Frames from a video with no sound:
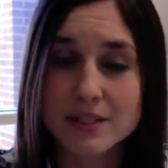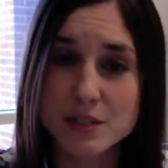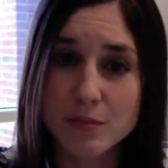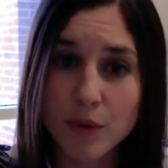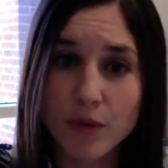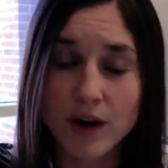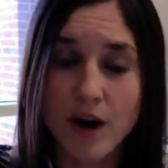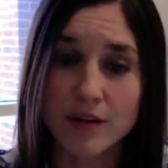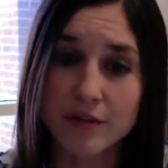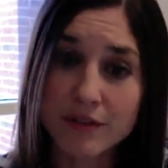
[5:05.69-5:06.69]
to support
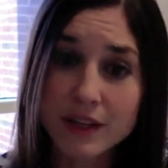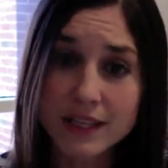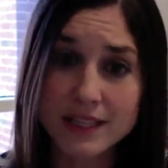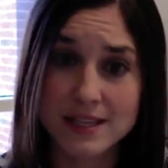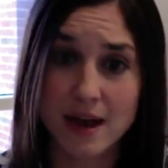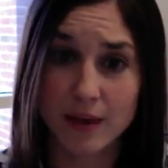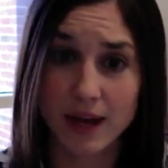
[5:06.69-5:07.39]
the feelings that we